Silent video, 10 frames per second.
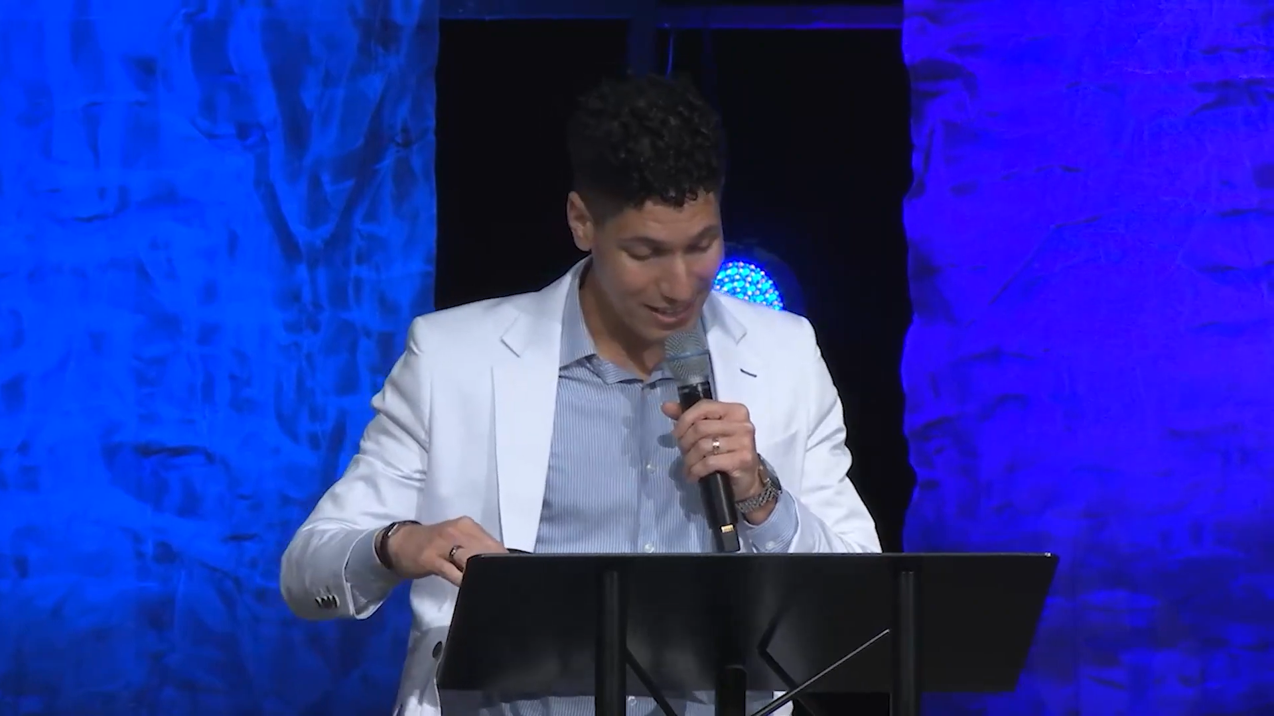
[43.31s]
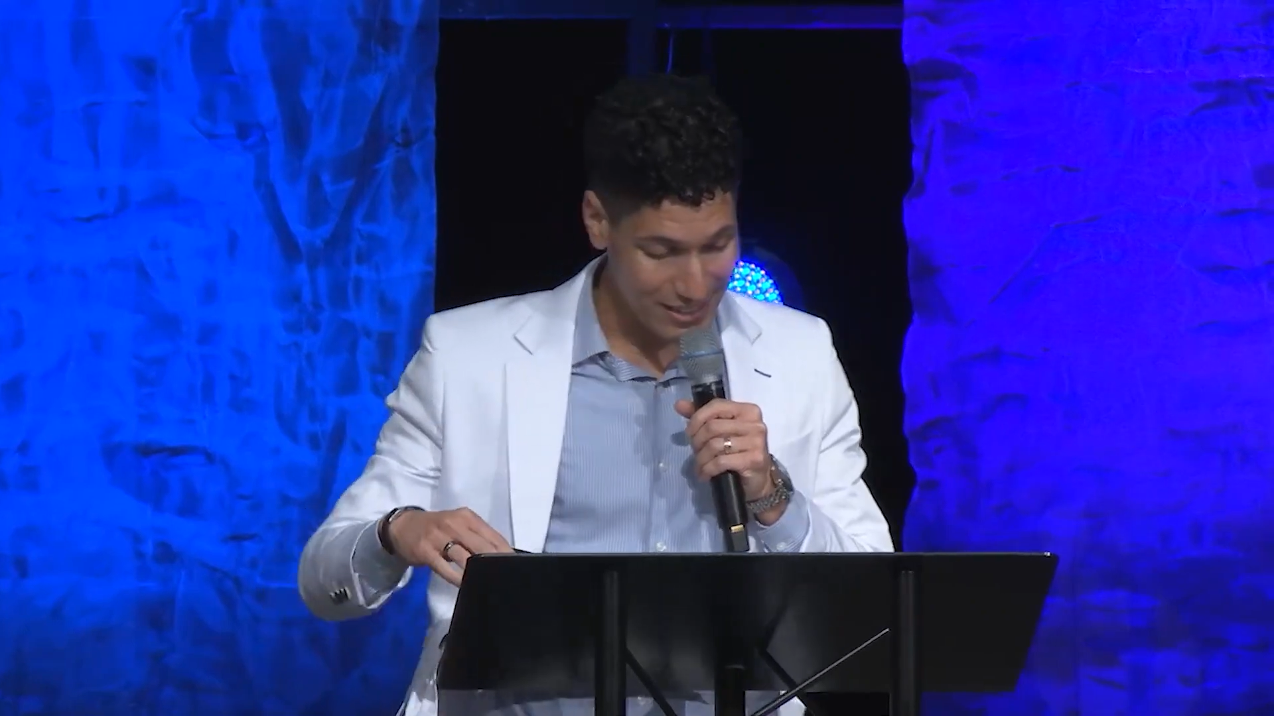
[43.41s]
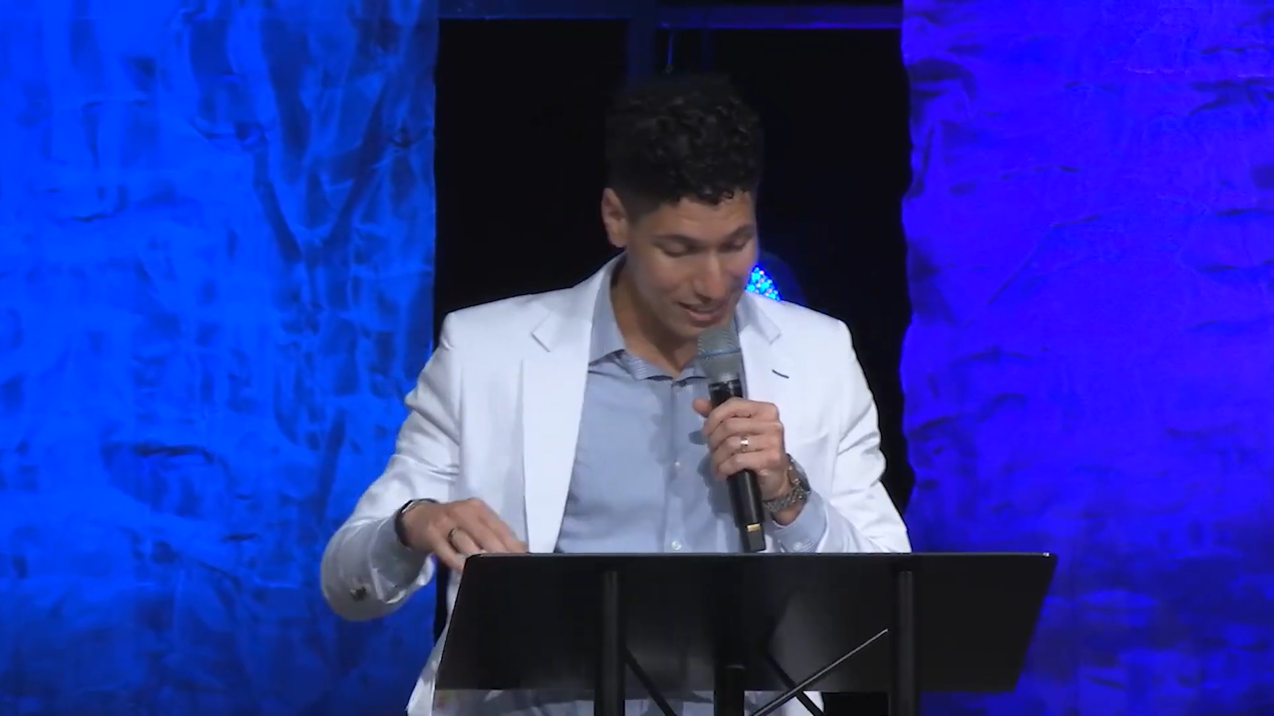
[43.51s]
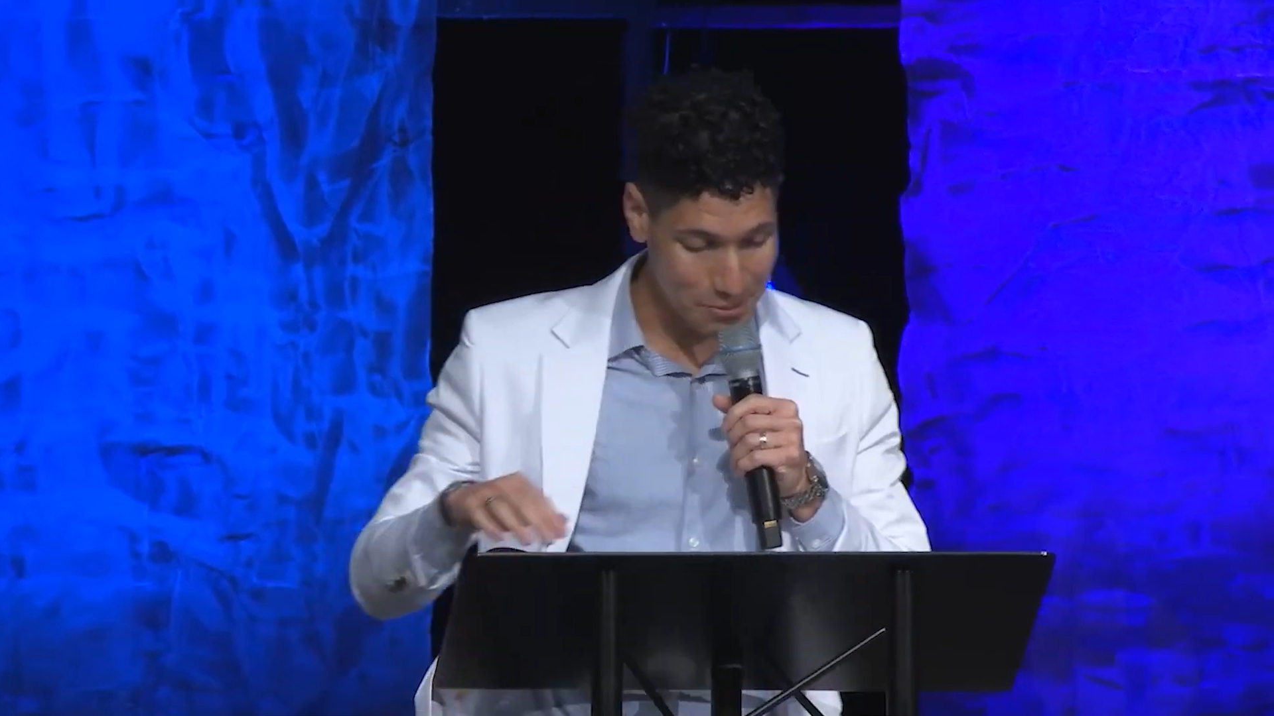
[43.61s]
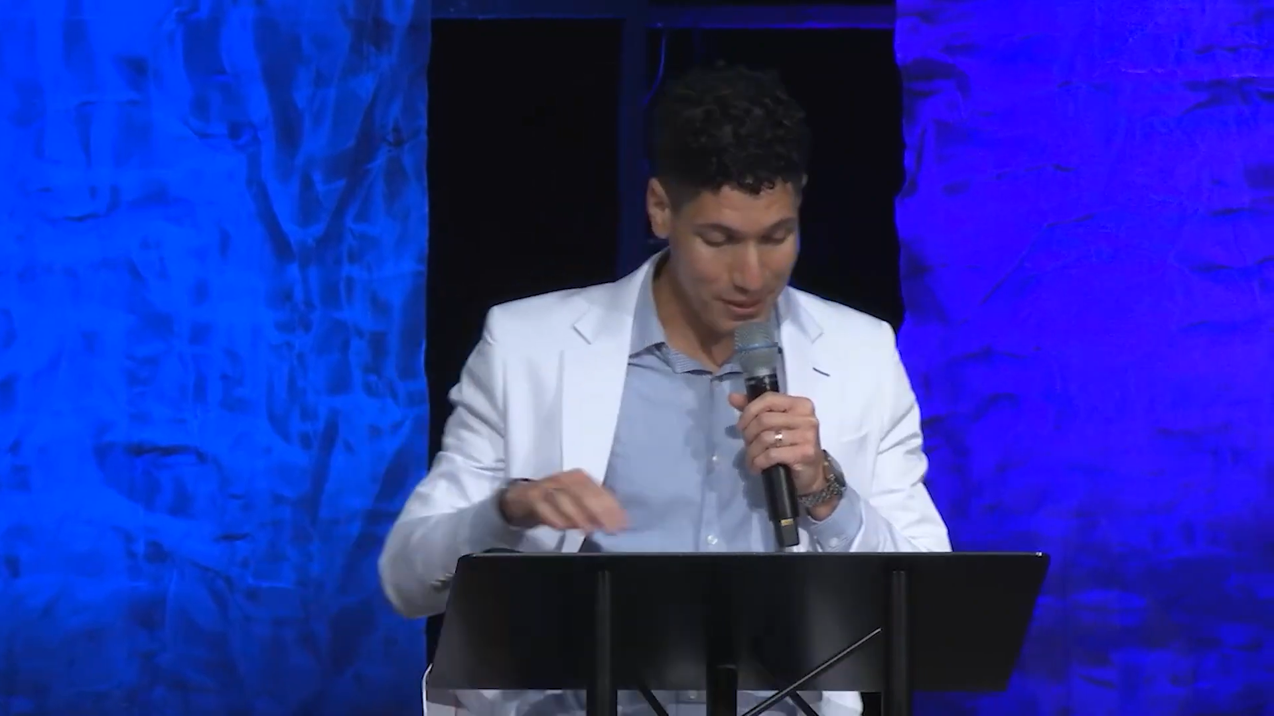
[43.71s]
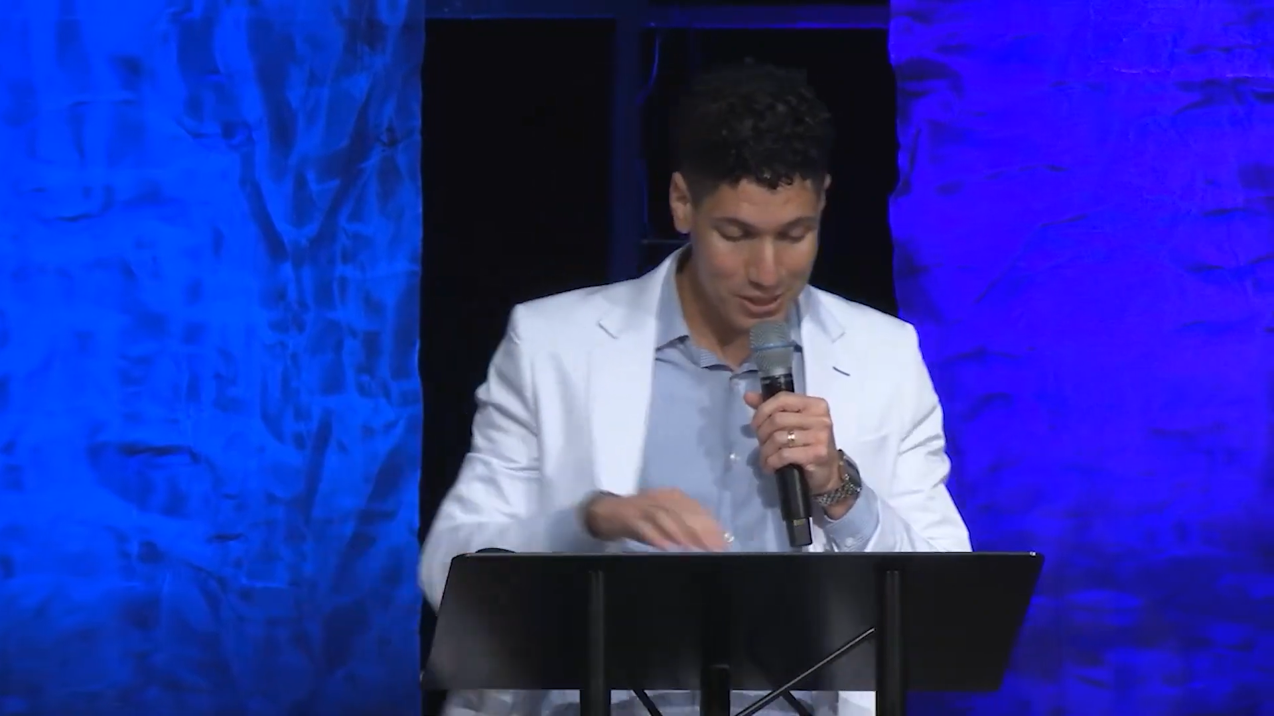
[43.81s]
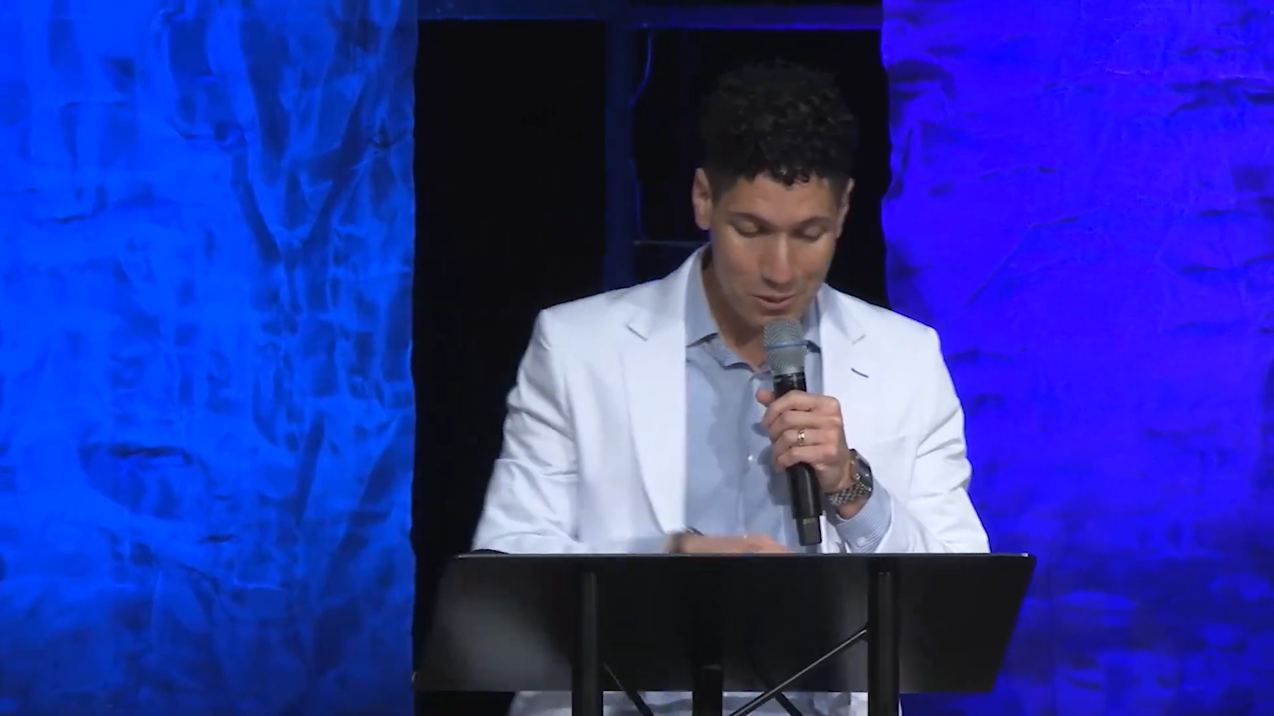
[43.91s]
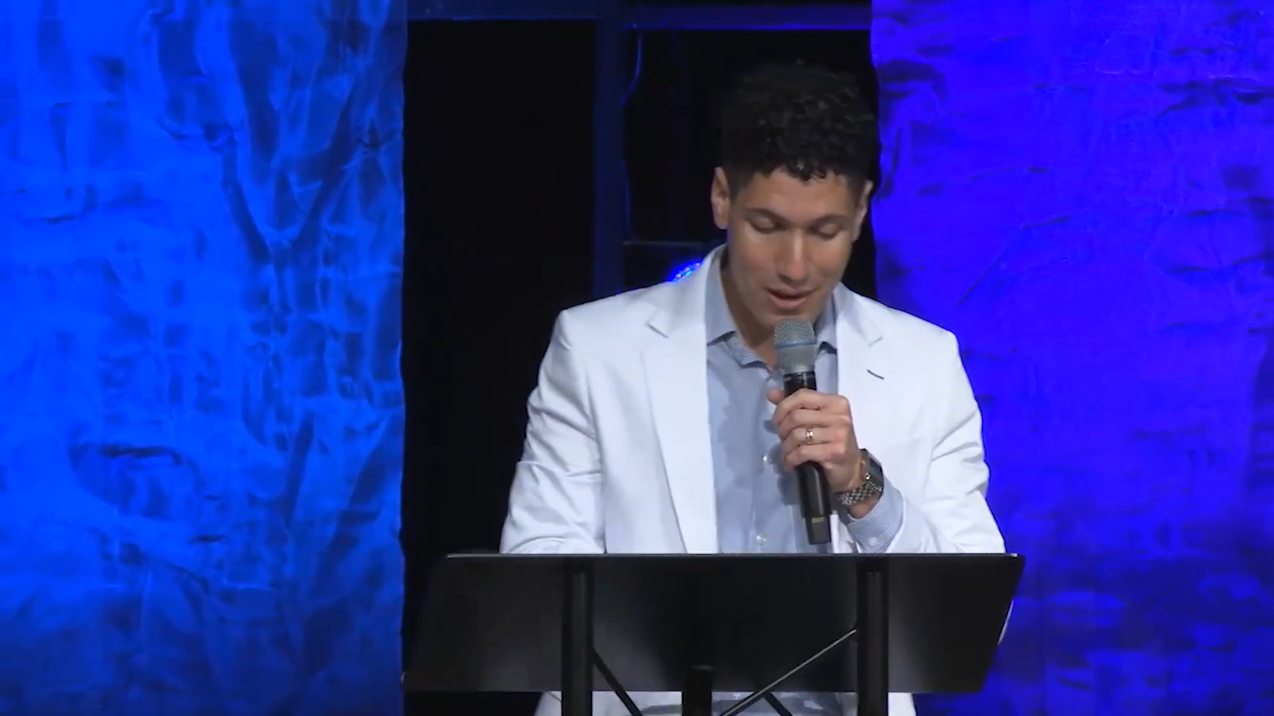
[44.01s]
to speak to